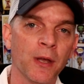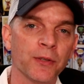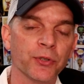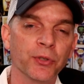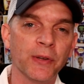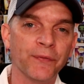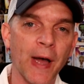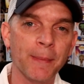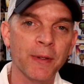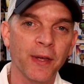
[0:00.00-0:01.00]
So you can
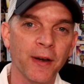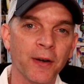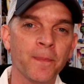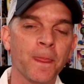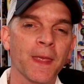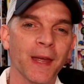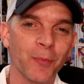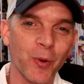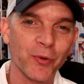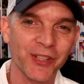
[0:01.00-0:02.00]
find me there, and
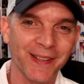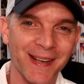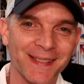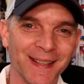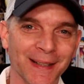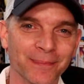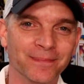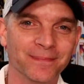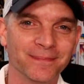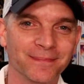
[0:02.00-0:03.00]
we will see you next time.